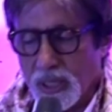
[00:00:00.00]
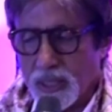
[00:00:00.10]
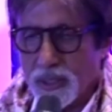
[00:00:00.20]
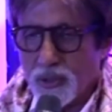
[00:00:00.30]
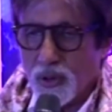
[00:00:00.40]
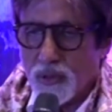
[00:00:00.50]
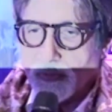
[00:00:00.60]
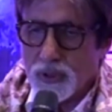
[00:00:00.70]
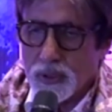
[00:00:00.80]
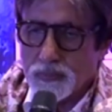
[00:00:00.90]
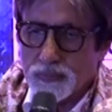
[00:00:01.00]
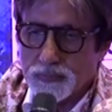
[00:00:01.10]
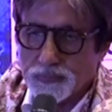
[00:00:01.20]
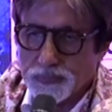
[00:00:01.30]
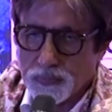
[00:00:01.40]
the idea of a,
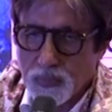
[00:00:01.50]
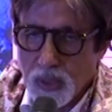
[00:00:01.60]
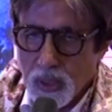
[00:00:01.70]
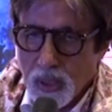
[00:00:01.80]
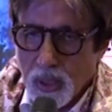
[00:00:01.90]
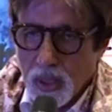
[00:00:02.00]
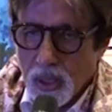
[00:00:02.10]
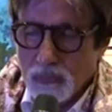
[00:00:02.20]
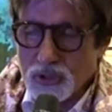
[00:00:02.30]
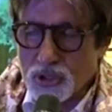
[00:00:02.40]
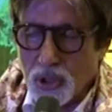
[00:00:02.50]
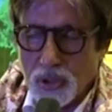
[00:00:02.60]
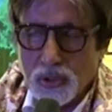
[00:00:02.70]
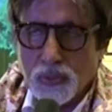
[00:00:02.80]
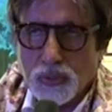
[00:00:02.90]
of a
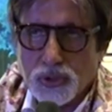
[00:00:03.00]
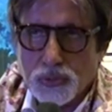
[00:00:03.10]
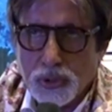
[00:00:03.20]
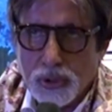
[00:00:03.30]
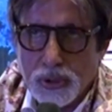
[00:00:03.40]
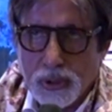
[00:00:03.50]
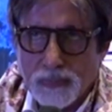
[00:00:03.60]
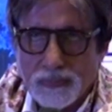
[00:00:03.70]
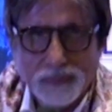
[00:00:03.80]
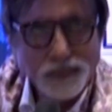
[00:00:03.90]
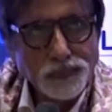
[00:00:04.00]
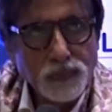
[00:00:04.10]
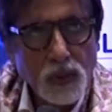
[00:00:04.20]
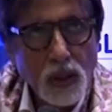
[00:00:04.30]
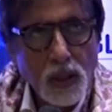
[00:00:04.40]
song which would
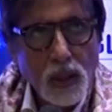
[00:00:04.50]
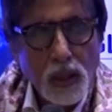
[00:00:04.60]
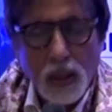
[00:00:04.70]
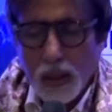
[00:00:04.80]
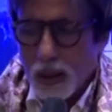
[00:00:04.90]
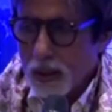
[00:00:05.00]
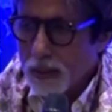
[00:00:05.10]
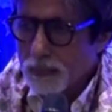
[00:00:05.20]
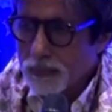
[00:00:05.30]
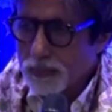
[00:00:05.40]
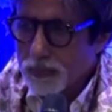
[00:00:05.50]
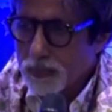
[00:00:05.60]
um,